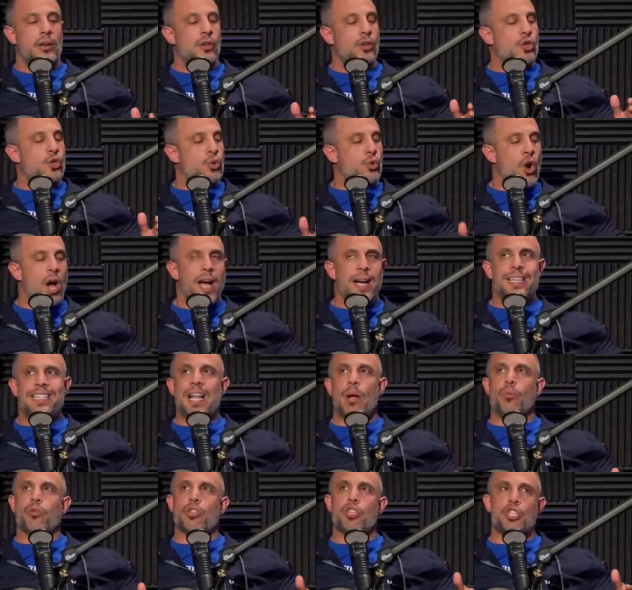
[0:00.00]

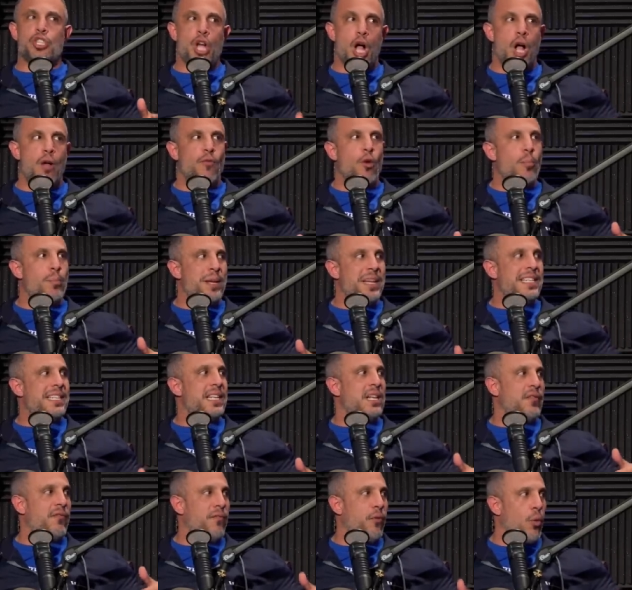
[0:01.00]
drugs that will solve
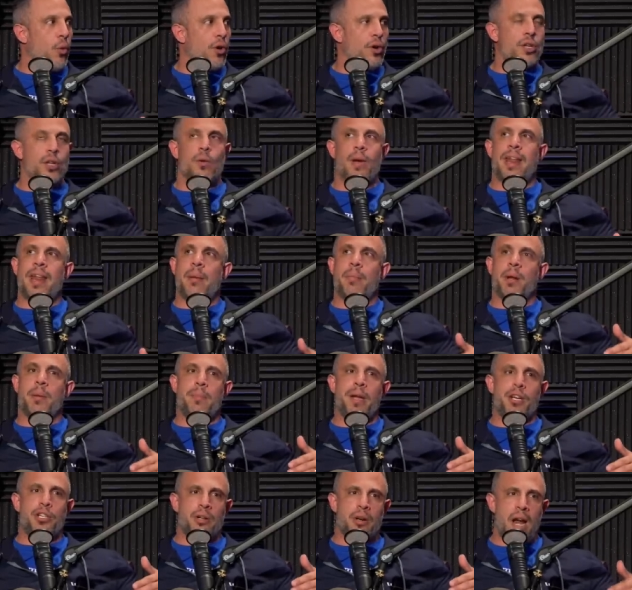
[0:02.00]
obesity for you. And I'm going
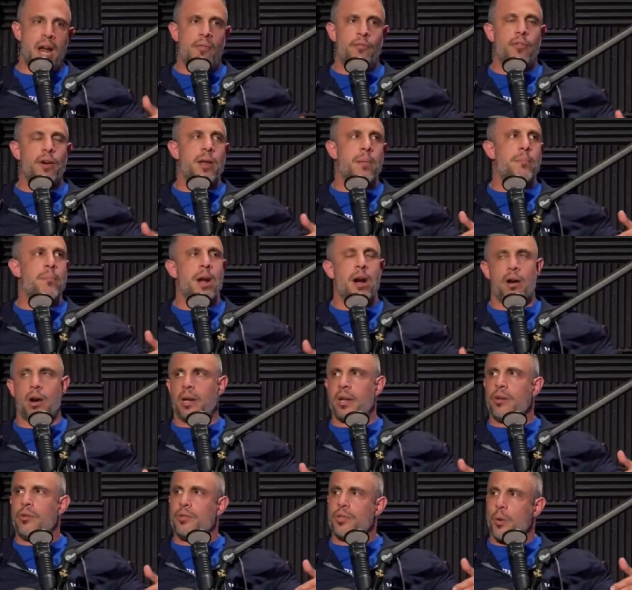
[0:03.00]
to make sure every
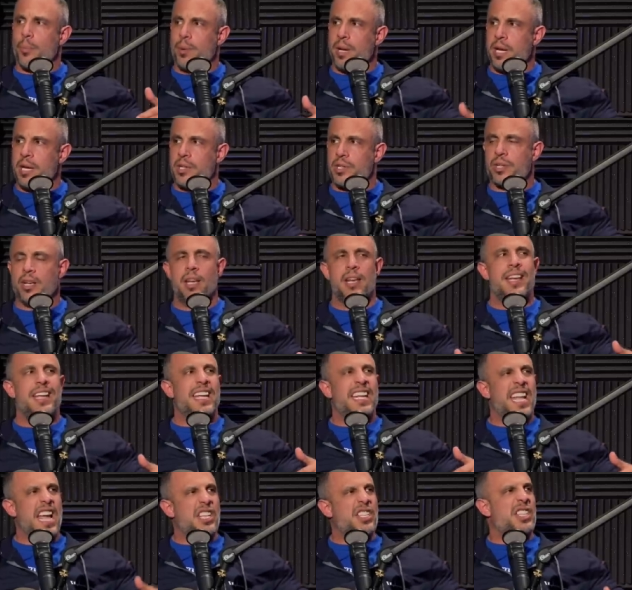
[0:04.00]
American who's obese mm-hmm.
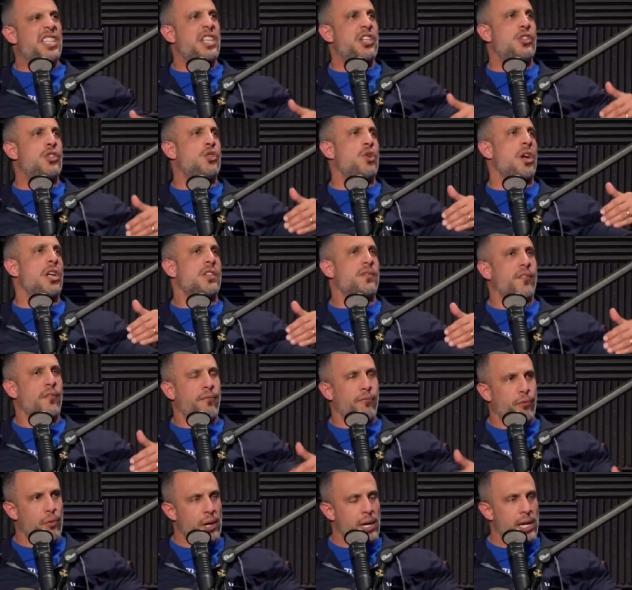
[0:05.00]
gets these drugs
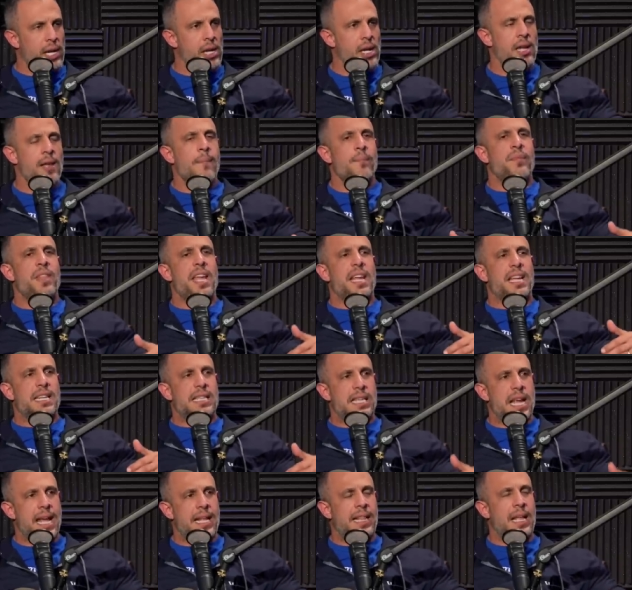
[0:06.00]
for free. They
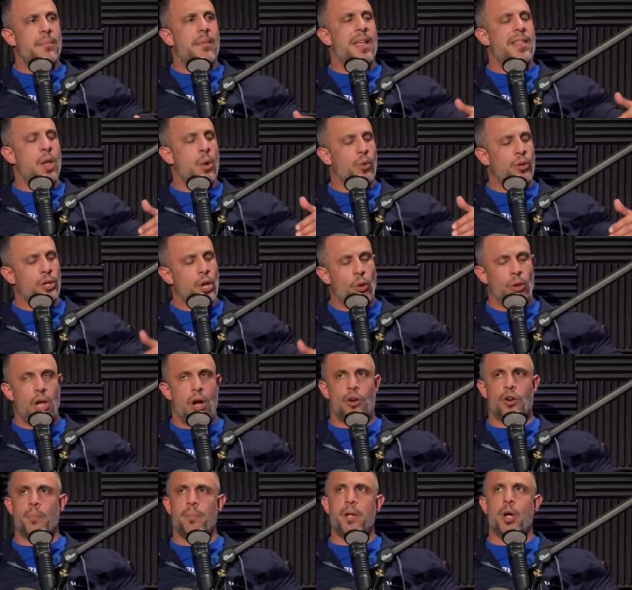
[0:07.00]
could take them and they will no
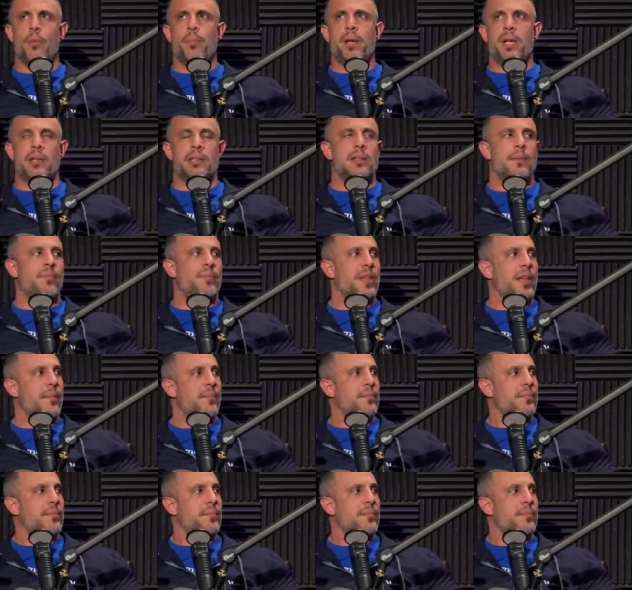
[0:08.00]
longer be obese. And it's going to